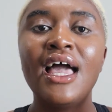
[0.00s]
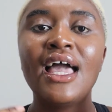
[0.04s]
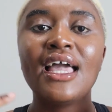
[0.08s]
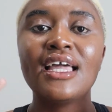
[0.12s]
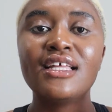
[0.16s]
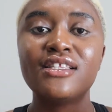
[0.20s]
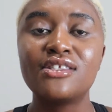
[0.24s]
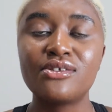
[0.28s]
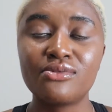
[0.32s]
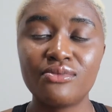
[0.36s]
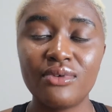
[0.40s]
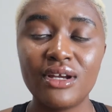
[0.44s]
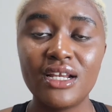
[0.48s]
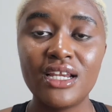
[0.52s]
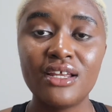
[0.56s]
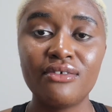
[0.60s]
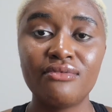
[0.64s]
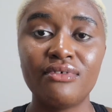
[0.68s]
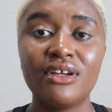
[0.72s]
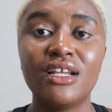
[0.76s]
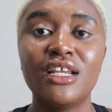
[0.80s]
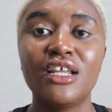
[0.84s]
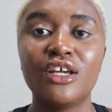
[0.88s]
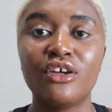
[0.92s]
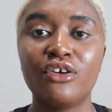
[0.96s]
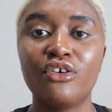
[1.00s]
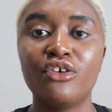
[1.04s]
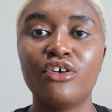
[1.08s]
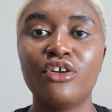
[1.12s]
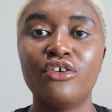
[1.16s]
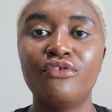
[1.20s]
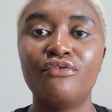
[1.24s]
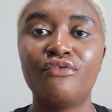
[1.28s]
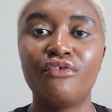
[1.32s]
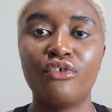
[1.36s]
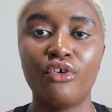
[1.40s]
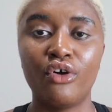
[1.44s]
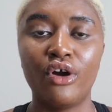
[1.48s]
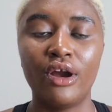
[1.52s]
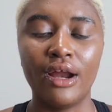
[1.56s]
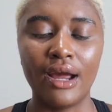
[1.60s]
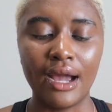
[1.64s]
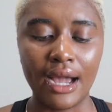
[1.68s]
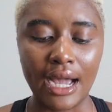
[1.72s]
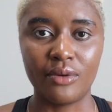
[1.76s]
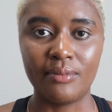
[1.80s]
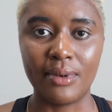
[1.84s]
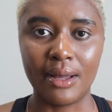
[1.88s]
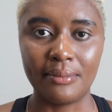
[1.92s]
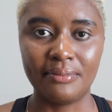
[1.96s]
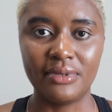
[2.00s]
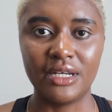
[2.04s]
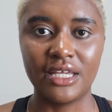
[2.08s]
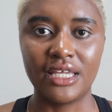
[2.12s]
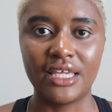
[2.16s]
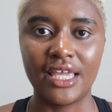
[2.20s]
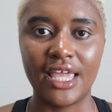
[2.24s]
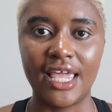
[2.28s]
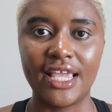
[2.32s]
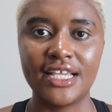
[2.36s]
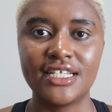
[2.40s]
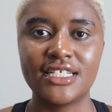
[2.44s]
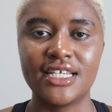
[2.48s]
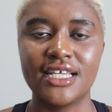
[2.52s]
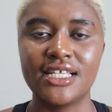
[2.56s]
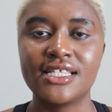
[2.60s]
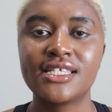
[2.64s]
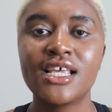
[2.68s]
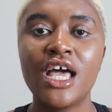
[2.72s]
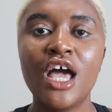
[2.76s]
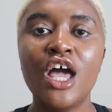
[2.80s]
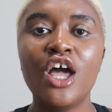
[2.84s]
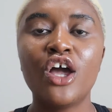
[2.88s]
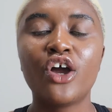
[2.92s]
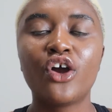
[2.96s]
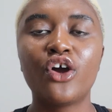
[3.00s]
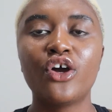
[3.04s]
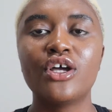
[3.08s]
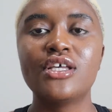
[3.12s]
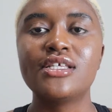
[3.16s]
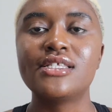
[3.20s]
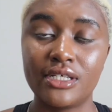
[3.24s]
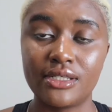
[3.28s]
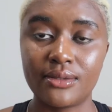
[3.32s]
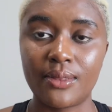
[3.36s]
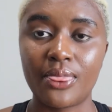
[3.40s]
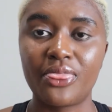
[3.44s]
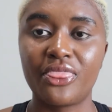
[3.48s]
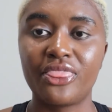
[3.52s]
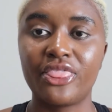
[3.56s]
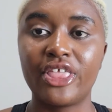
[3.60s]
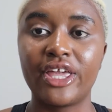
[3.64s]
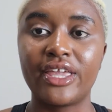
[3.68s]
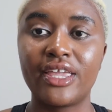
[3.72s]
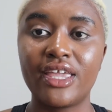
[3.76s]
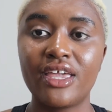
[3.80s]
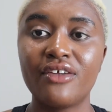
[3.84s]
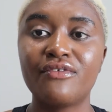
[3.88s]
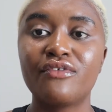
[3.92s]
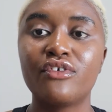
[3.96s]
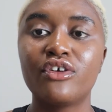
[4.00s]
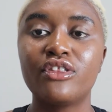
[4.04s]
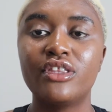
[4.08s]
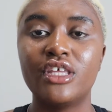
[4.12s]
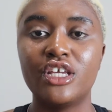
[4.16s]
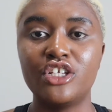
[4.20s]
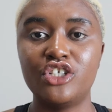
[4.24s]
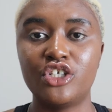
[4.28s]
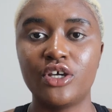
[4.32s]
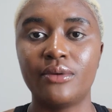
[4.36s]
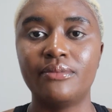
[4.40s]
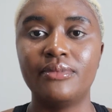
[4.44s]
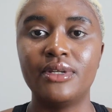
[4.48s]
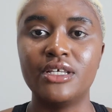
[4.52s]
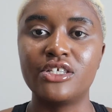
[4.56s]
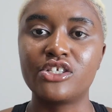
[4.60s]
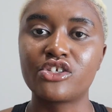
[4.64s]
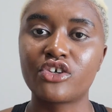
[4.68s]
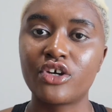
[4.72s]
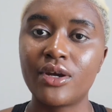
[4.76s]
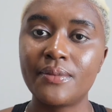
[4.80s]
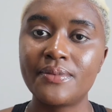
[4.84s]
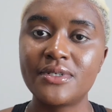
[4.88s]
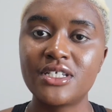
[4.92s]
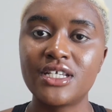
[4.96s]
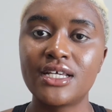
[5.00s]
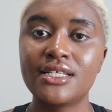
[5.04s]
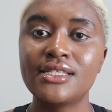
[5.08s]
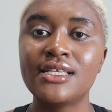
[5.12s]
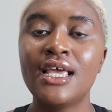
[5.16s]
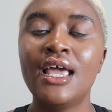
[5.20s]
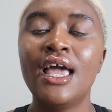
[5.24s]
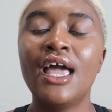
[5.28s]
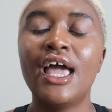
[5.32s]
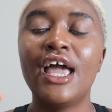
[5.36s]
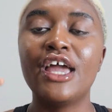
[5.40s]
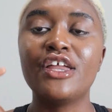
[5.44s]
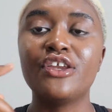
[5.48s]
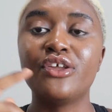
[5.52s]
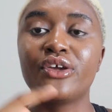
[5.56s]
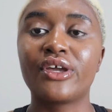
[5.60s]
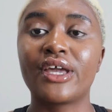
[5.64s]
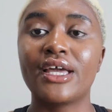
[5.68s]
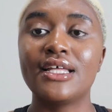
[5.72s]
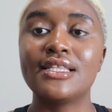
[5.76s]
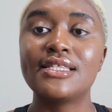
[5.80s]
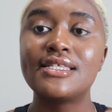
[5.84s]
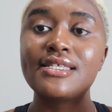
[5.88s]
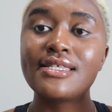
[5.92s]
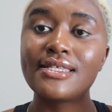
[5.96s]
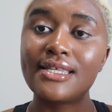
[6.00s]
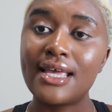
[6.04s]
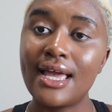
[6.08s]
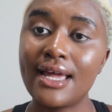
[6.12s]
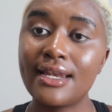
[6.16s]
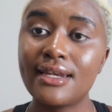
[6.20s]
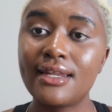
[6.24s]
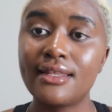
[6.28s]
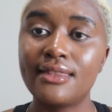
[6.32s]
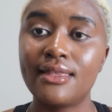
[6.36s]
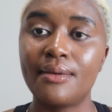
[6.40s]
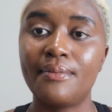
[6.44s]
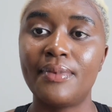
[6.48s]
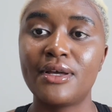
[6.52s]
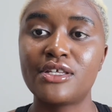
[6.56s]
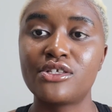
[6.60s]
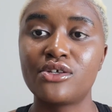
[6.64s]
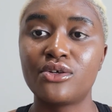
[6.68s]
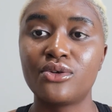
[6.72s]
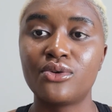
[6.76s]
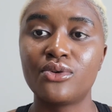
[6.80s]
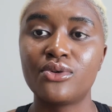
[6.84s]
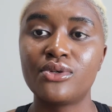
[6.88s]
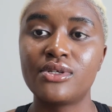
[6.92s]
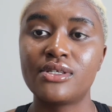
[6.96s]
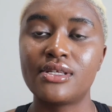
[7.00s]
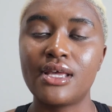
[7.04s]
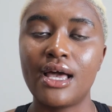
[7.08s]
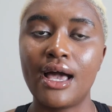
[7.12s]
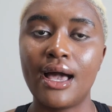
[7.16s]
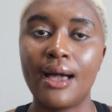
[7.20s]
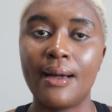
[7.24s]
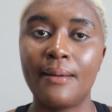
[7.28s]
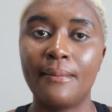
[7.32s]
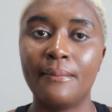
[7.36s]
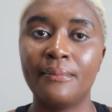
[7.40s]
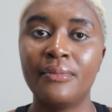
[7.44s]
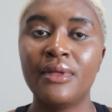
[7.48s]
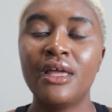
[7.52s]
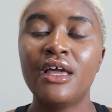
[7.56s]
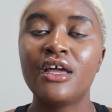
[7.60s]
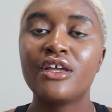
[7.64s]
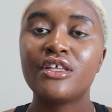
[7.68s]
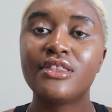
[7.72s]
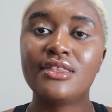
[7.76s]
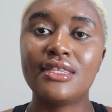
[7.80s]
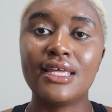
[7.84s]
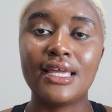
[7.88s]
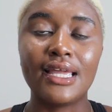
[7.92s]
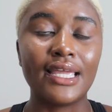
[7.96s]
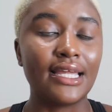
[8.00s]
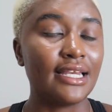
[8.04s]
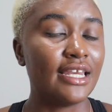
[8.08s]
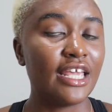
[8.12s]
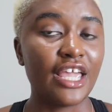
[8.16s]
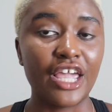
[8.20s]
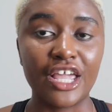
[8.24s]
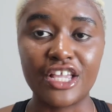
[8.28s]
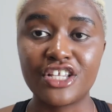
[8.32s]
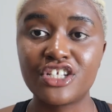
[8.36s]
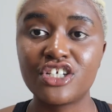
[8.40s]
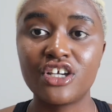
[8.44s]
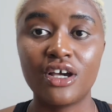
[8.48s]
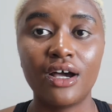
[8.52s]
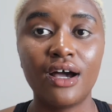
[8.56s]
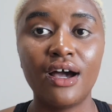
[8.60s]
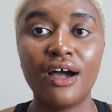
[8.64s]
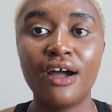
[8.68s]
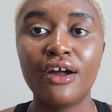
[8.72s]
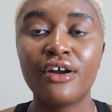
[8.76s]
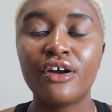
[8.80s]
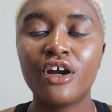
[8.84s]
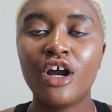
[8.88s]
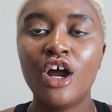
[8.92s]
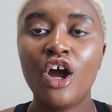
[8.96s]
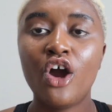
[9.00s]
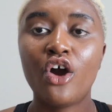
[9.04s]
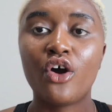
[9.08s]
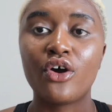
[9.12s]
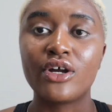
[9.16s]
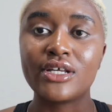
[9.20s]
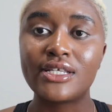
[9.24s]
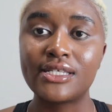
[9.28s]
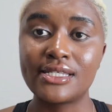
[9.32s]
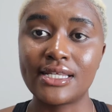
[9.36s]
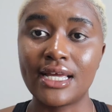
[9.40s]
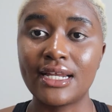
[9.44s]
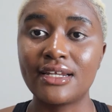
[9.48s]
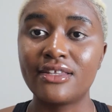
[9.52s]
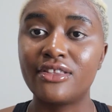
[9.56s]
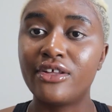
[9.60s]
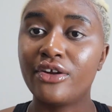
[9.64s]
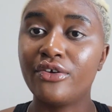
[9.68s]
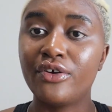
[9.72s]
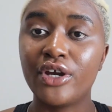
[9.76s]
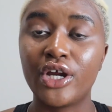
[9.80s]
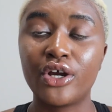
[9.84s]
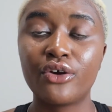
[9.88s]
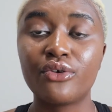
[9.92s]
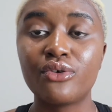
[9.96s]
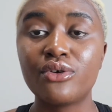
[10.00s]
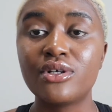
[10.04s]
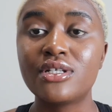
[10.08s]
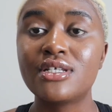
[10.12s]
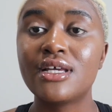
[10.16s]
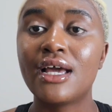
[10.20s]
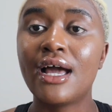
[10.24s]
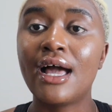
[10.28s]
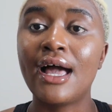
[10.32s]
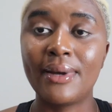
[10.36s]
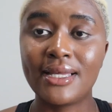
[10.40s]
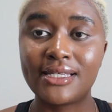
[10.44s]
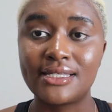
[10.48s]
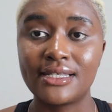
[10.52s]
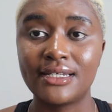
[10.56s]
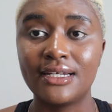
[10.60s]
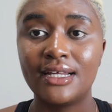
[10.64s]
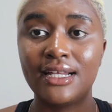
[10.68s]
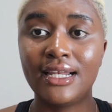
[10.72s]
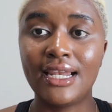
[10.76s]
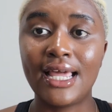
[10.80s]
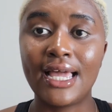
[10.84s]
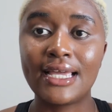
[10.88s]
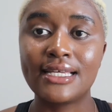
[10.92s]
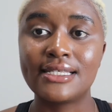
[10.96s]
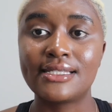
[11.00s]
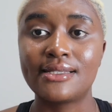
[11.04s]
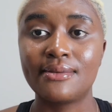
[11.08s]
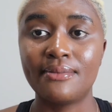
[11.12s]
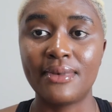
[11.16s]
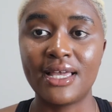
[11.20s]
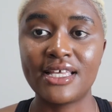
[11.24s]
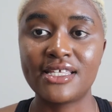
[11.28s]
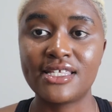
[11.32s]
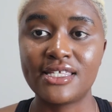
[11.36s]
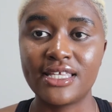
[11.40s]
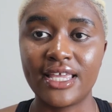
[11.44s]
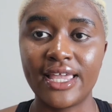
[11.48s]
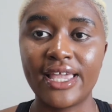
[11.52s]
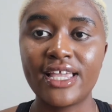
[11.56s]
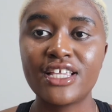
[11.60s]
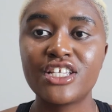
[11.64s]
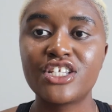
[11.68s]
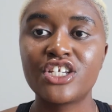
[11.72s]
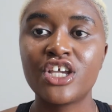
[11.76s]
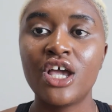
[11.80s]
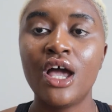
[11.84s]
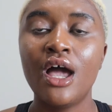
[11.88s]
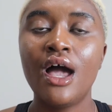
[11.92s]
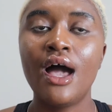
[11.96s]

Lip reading: It's really, really good for job applications because they give you the job description and you can send the person who's in HR or send the recruiter a personalized message